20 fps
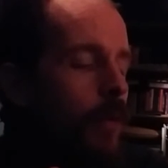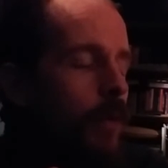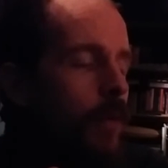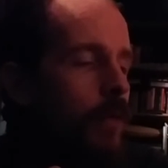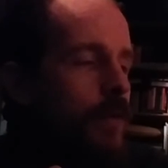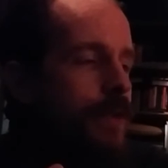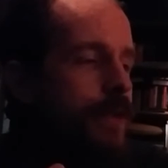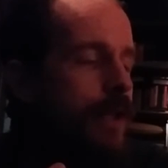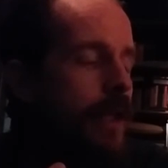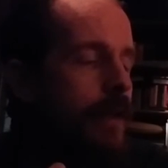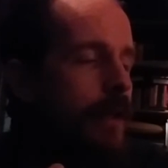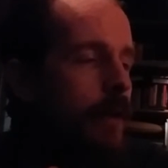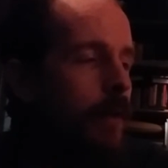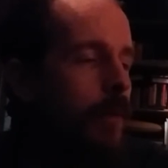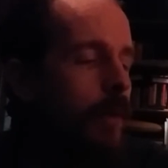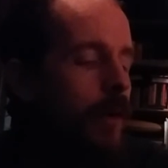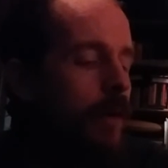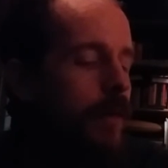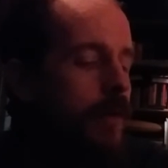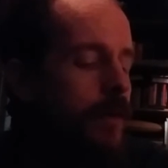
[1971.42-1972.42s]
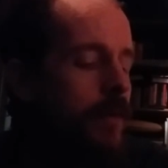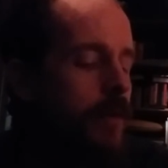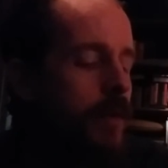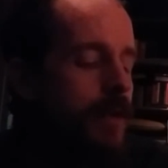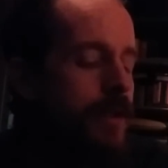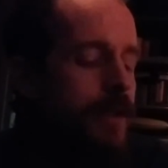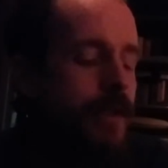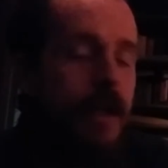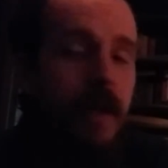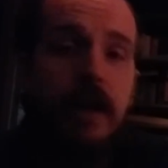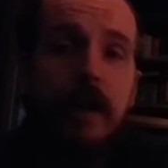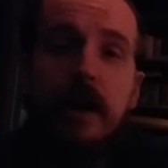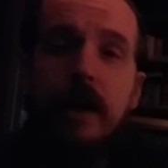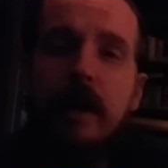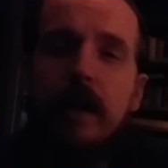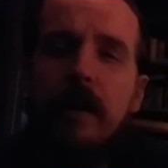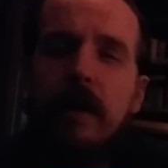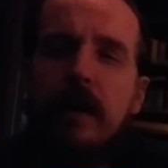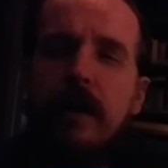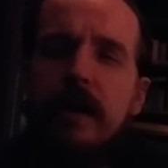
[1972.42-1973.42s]
something we're seeing
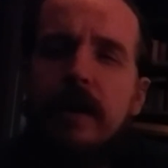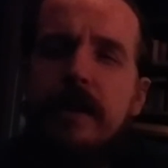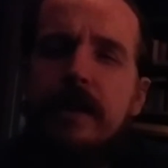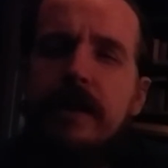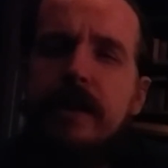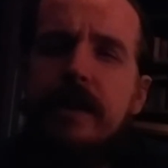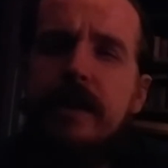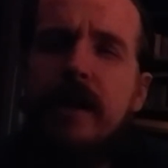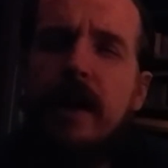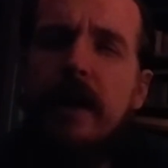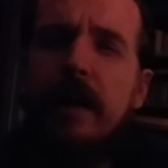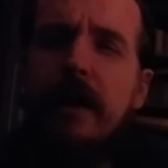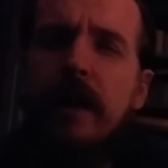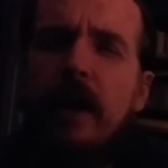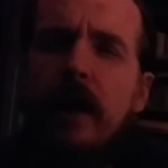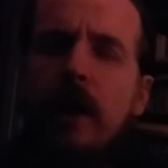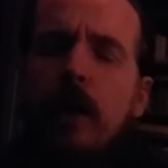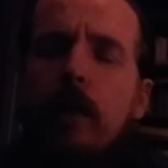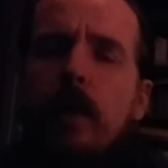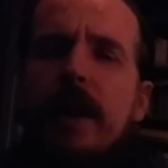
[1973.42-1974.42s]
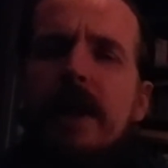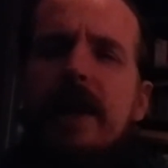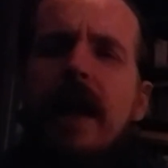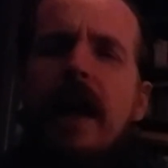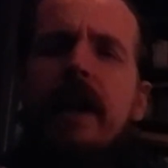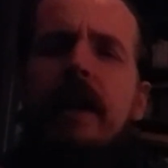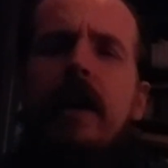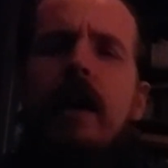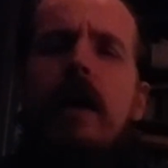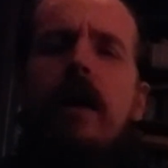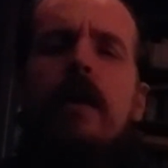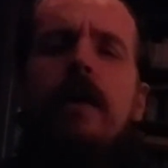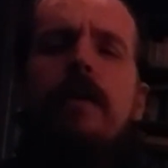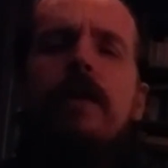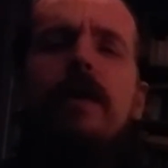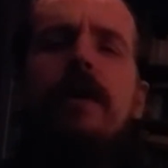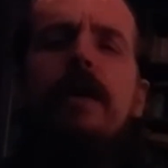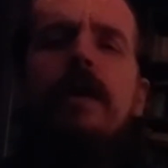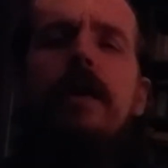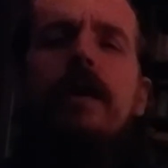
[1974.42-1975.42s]
here is that we let go.
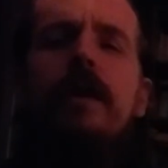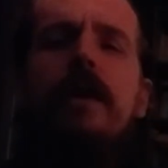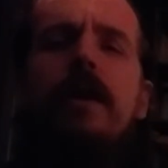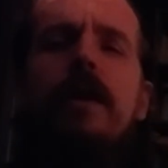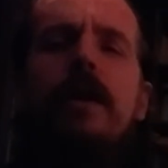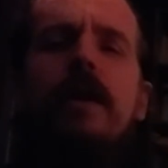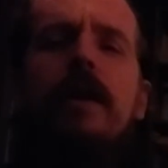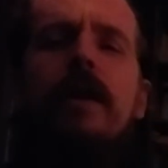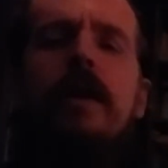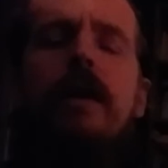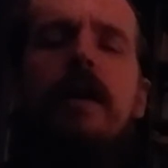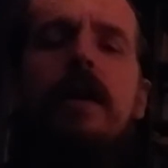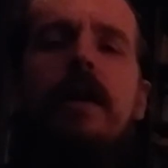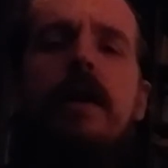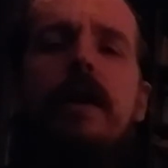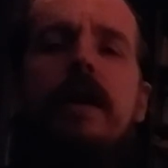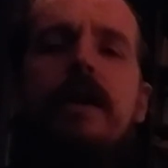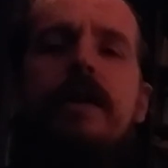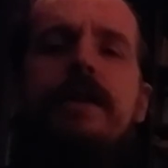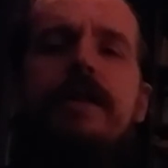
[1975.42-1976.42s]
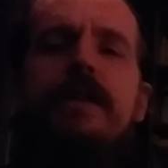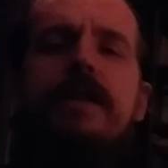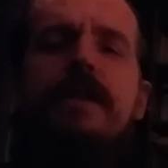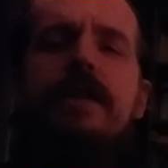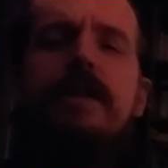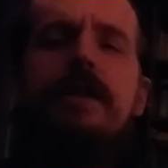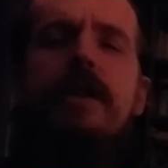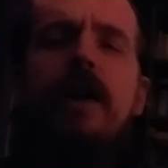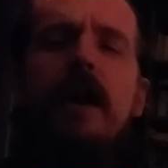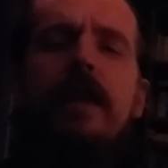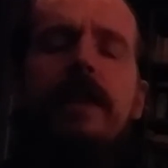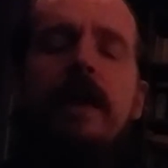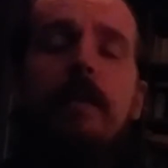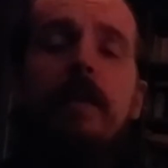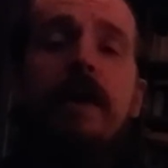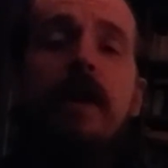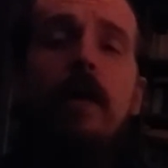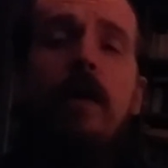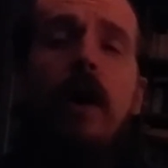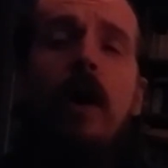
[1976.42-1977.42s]
It's not that we
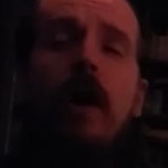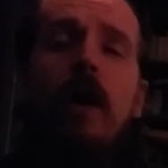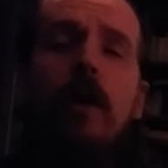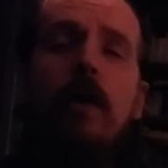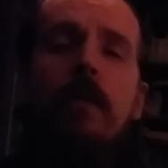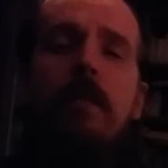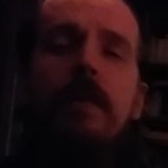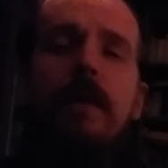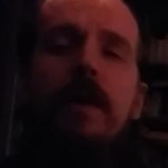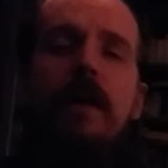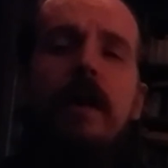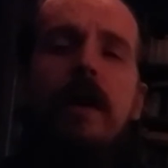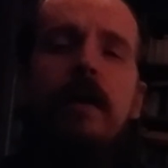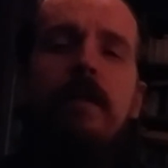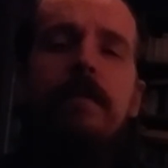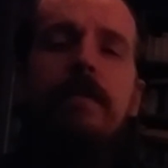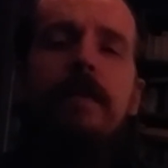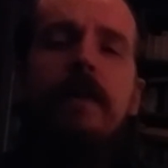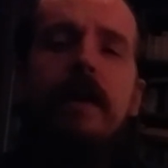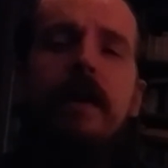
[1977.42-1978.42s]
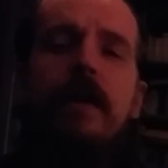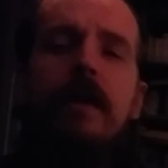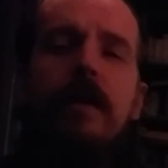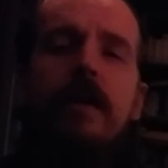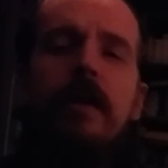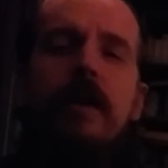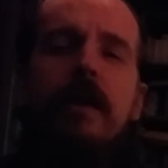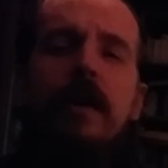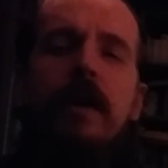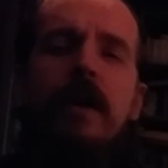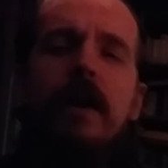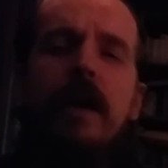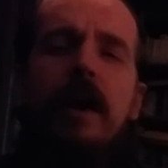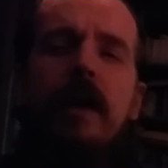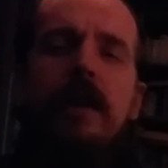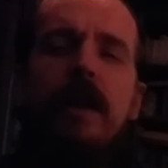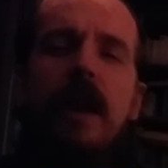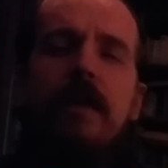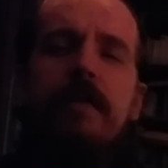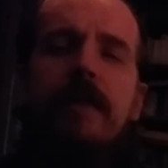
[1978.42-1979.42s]
don't hope and fear
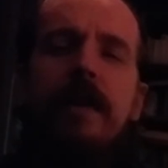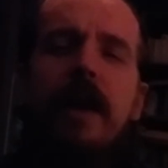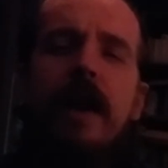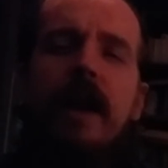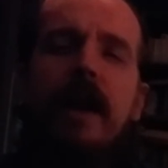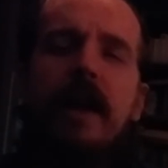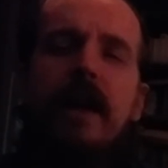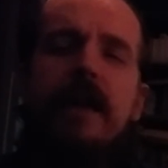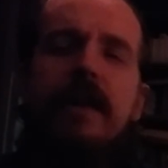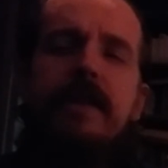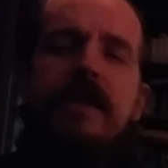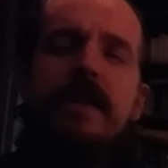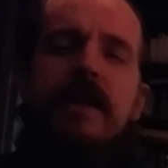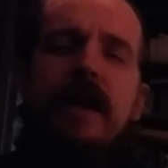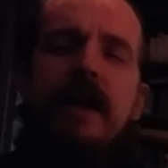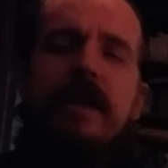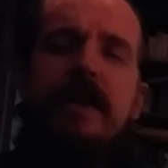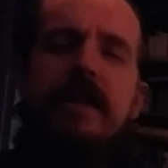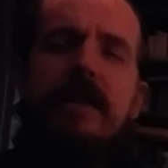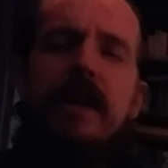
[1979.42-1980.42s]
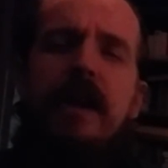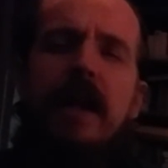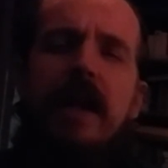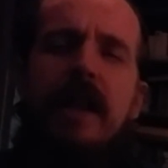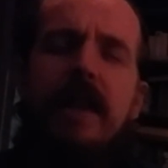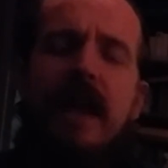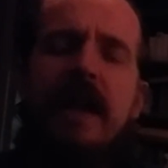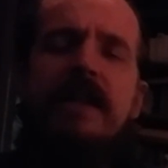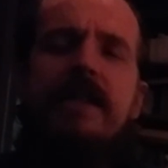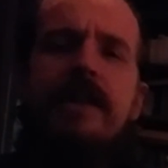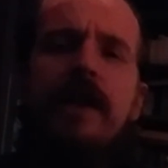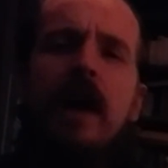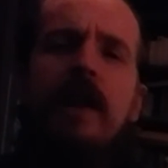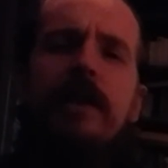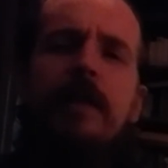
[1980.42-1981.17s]
and love and hate. It's that that's not the